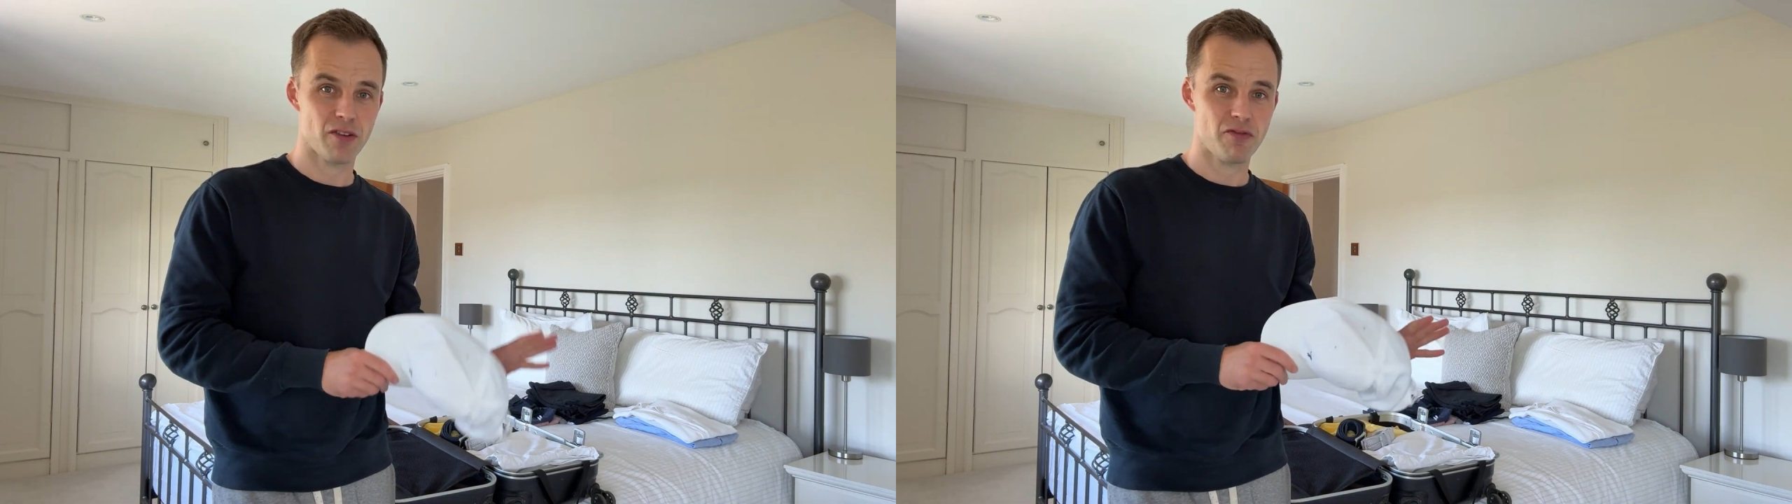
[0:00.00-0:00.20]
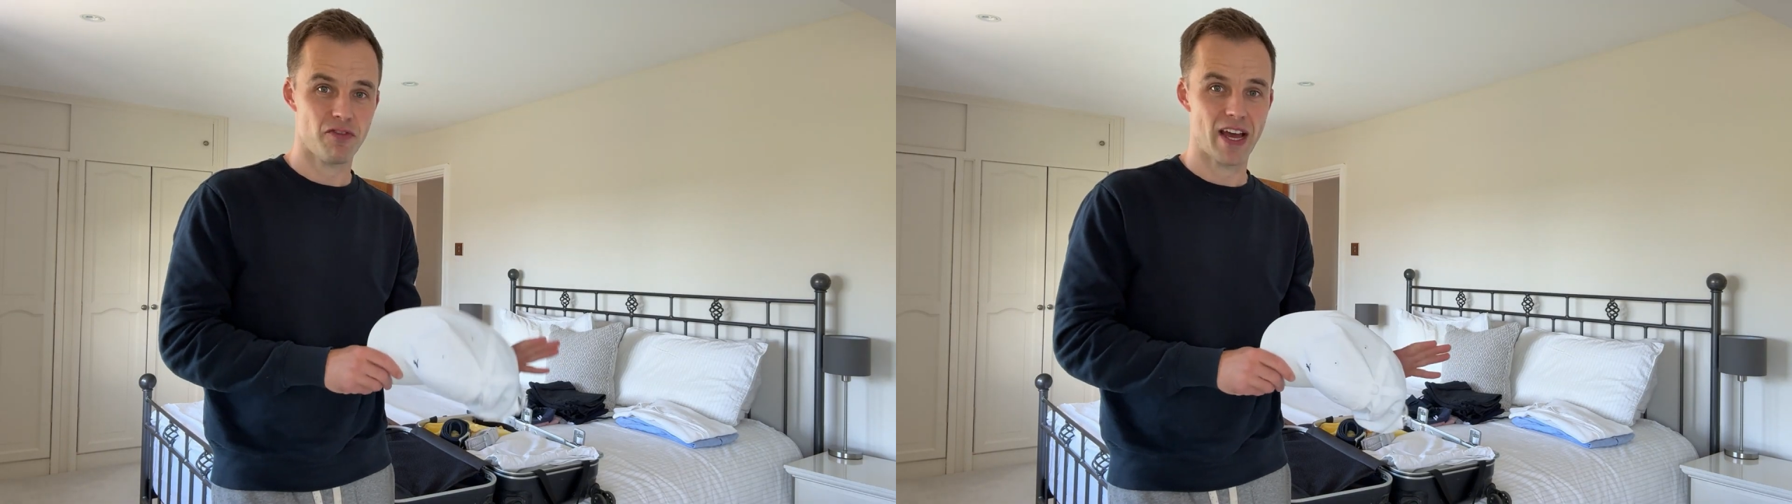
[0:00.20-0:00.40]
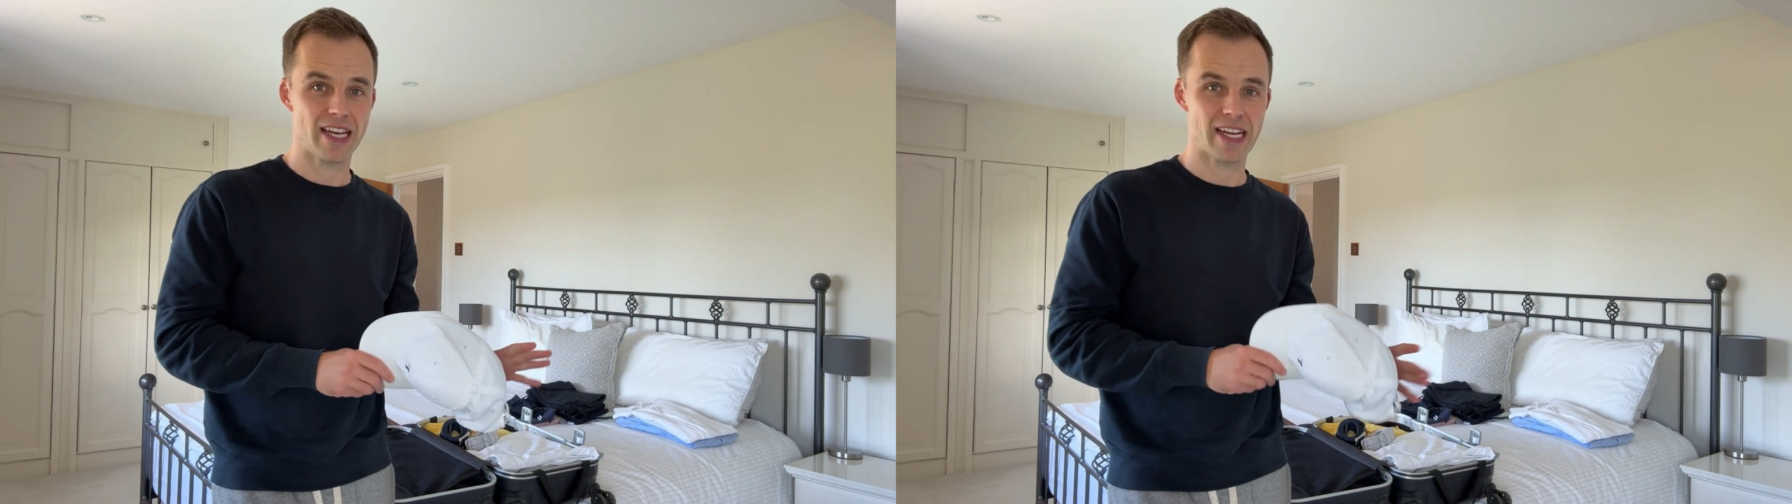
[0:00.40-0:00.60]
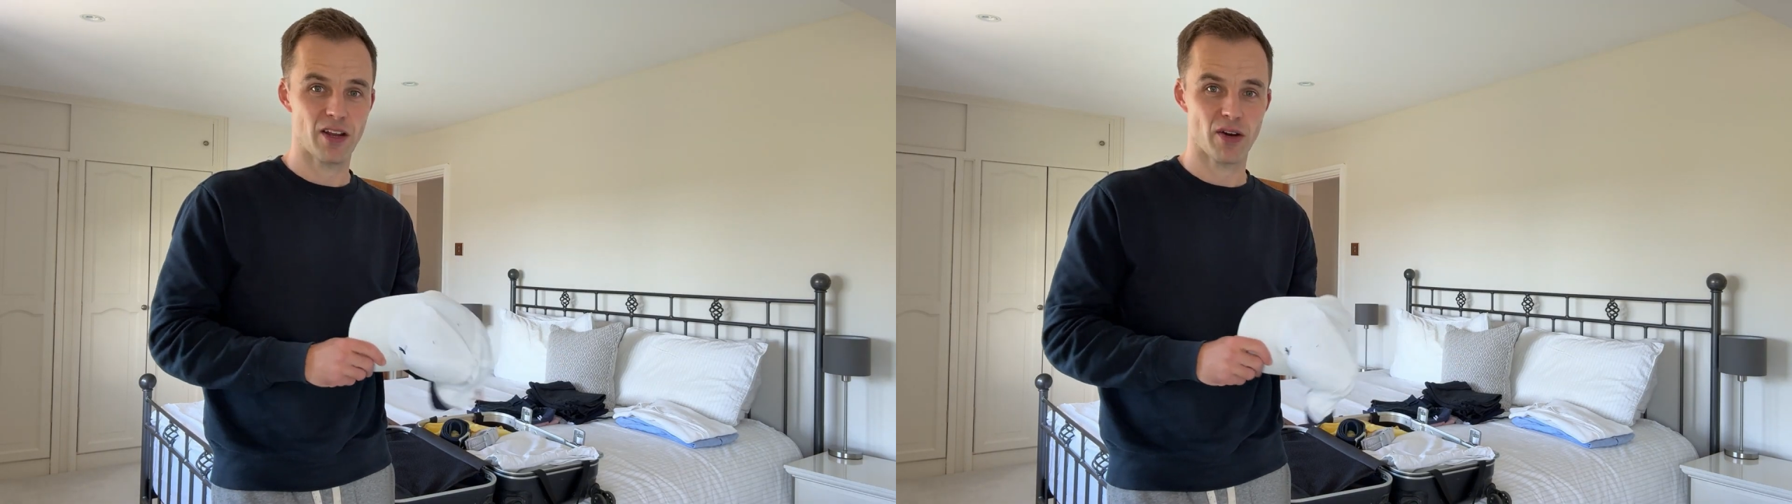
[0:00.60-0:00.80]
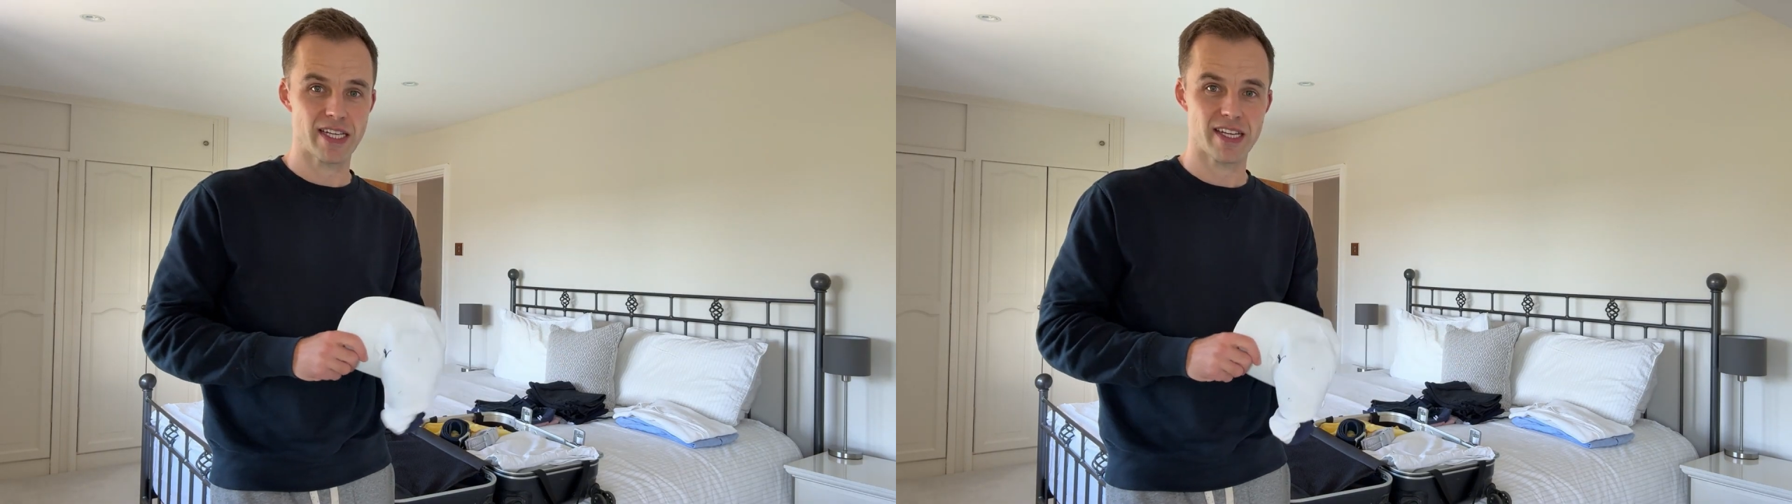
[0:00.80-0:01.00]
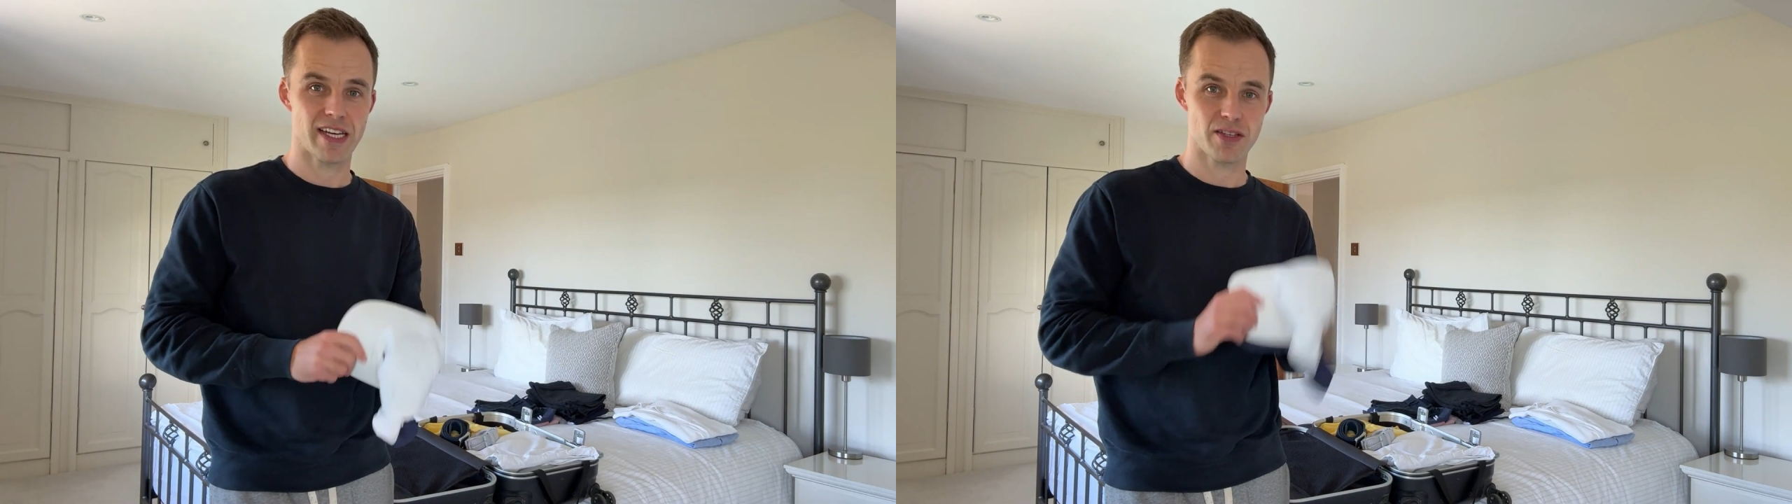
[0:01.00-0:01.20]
fairly light here.